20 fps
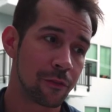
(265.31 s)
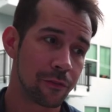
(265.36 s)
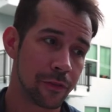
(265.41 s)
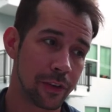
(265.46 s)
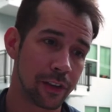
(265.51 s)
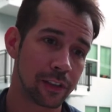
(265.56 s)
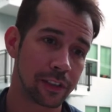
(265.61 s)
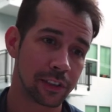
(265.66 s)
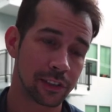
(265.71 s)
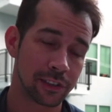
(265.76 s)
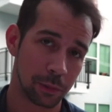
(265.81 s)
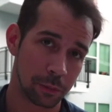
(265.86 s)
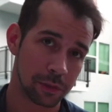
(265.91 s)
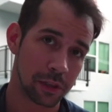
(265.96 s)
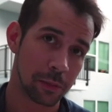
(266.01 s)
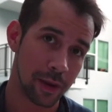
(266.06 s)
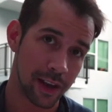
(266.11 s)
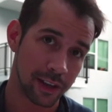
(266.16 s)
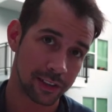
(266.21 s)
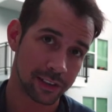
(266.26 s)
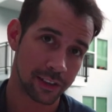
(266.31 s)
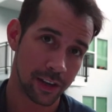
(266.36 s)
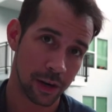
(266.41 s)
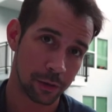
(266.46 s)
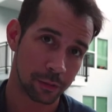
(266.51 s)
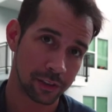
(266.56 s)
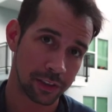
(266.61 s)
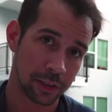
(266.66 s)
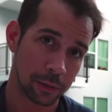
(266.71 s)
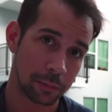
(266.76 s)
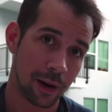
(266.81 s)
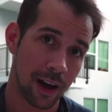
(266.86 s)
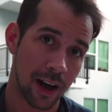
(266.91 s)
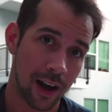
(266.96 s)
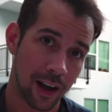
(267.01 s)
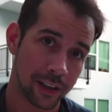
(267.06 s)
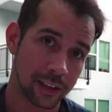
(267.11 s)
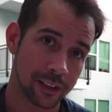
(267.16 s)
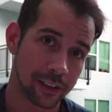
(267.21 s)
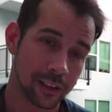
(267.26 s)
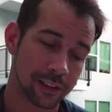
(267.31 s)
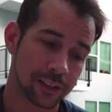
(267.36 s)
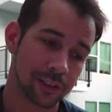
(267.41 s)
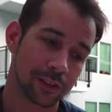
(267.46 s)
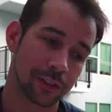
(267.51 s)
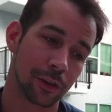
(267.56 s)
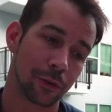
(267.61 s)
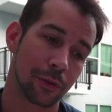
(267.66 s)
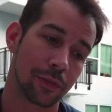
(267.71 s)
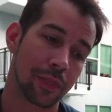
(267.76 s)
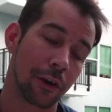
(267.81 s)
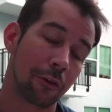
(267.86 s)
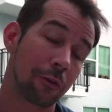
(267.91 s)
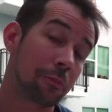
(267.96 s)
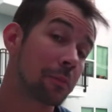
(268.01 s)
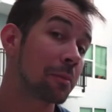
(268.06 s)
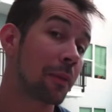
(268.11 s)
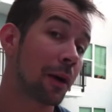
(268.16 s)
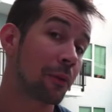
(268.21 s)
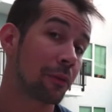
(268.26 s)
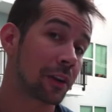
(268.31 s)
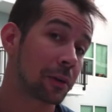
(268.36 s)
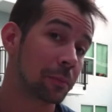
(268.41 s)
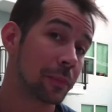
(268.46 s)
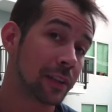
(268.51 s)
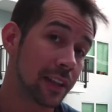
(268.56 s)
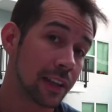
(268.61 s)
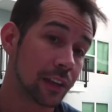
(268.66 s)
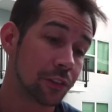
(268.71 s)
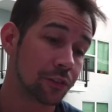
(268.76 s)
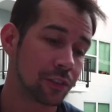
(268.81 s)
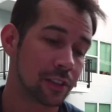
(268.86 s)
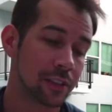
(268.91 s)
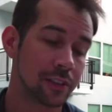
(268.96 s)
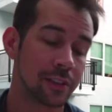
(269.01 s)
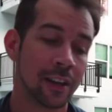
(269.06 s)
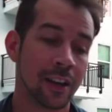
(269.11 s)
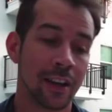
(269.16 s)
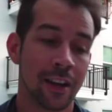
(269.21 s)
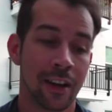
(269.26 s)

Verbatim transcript: feeling some of the bass and everything behind it. So that would be my recommendation.